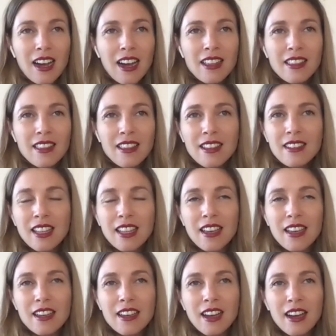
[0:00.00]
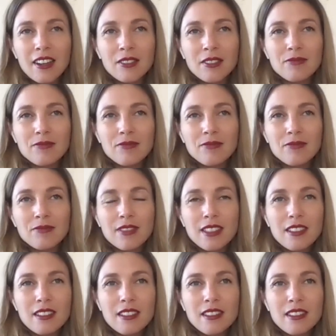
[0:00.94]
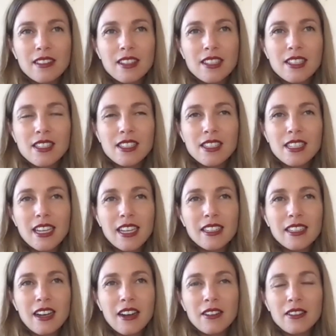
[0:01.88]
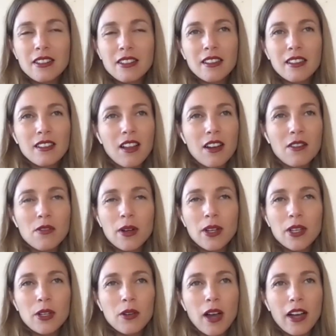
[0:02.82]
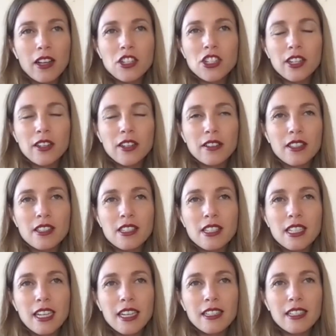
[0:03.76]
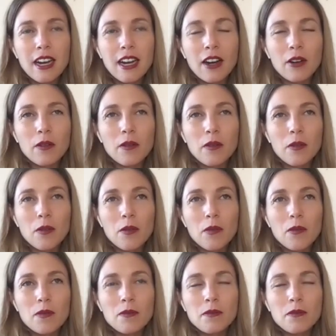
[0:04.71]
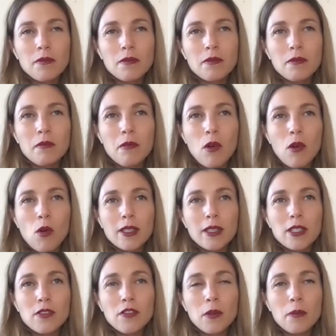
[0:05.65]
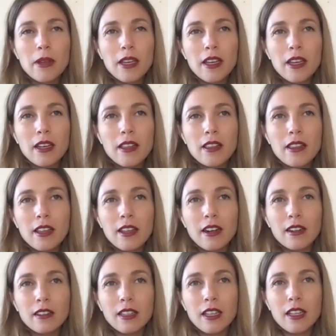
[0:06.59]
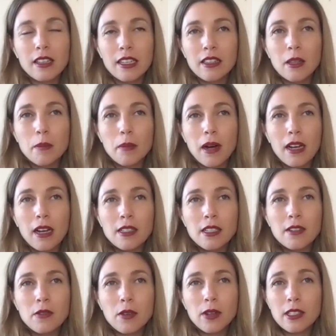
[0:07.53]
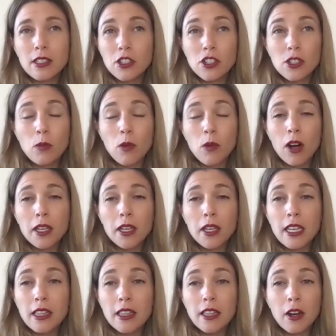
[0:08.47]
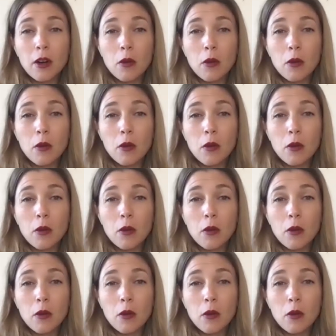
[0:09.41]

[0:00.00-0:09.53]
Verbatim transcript: I think like um, the standout, a lot of what you guys shared, the standout moments for me that are like, like the positive ones are just walking in